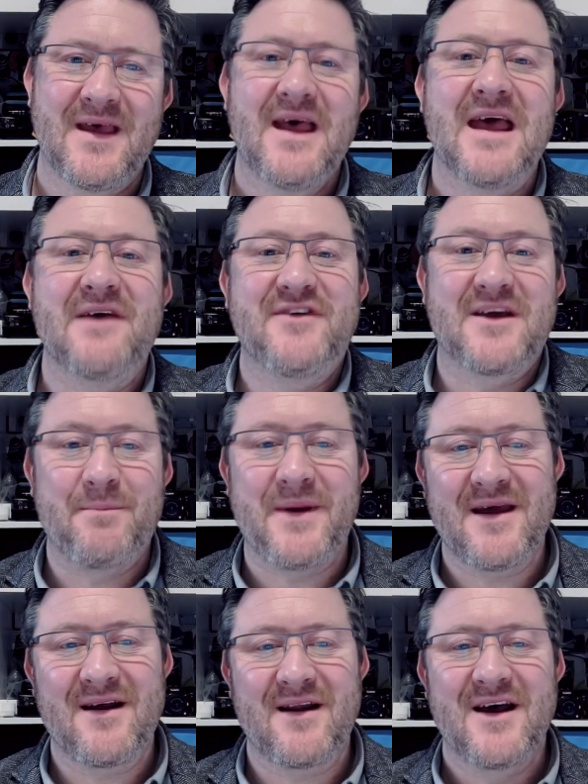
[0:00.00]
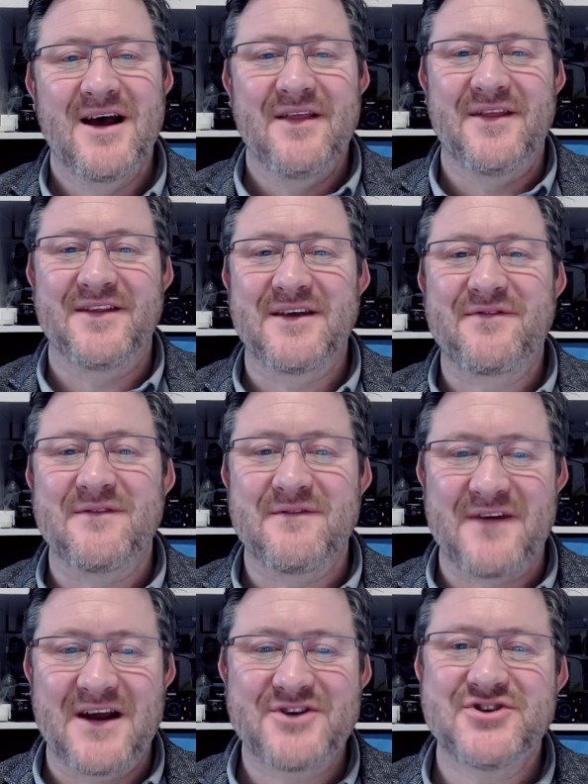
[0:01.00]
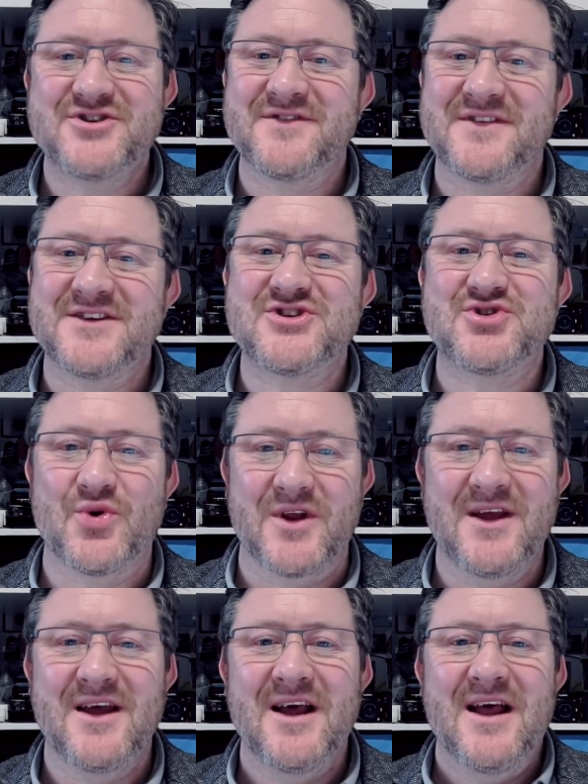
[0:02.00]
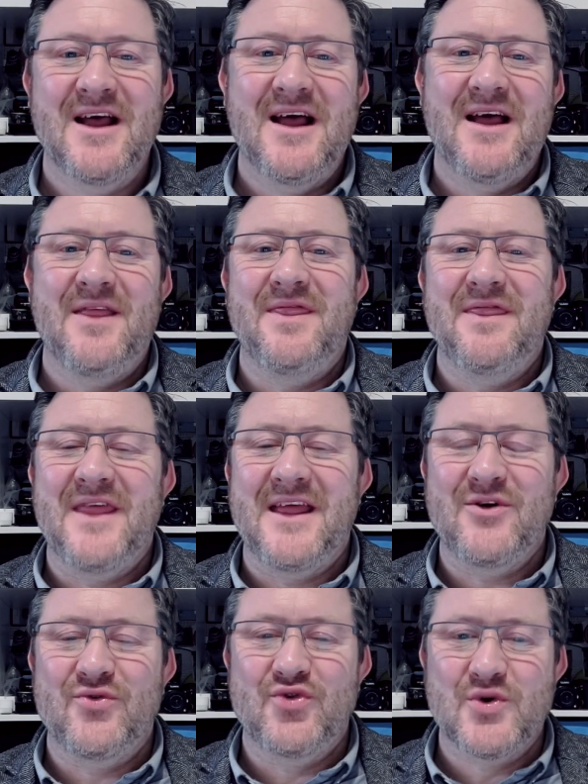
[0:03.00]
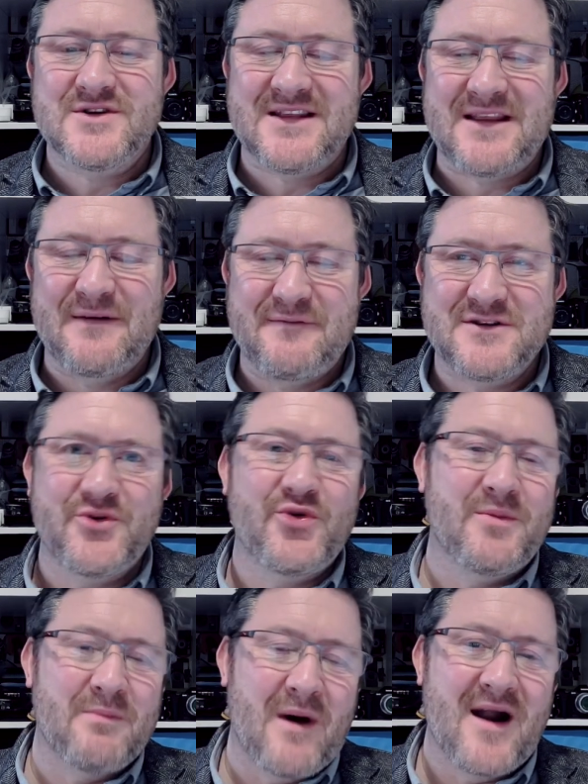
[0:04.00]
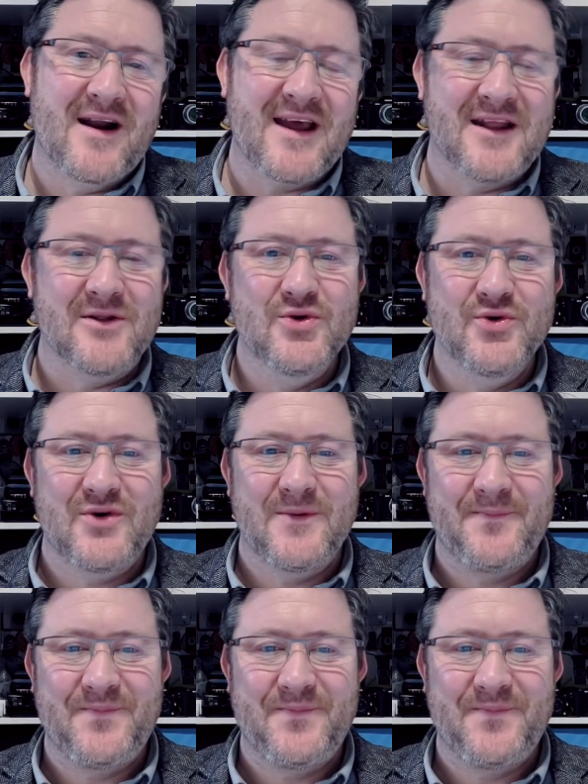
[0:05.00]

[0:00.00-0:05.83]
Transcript: If you compare the different versions of this story, then you'll notice a difference between Mark and Luke.